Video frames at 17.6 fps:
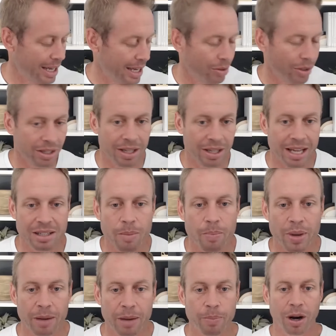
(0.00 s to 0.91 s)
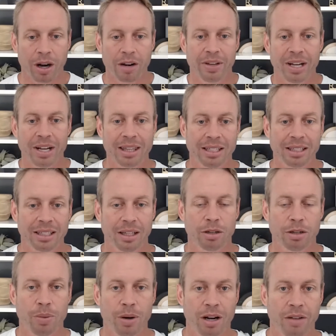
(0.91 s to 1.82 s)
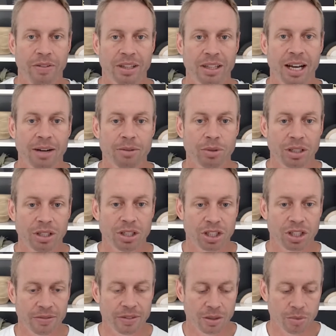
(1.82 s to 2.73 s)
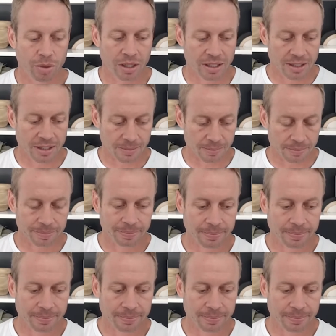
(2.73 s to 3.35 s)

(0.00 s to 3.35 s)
that's a big part of it. I think the other part of it that I really shifted was